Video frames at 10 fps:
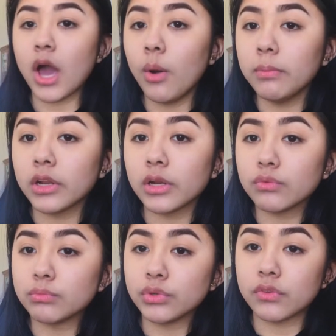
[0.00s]
Now I'm going to
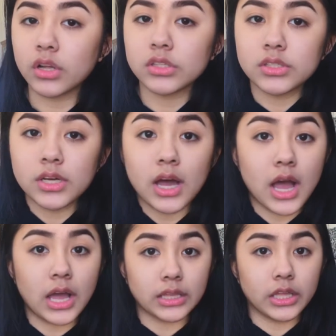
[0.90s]
move on to
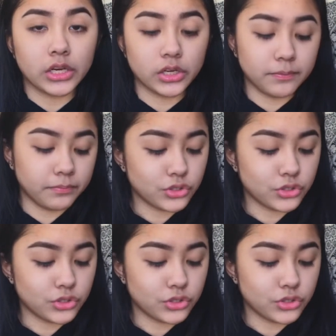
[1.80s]
eyeliner.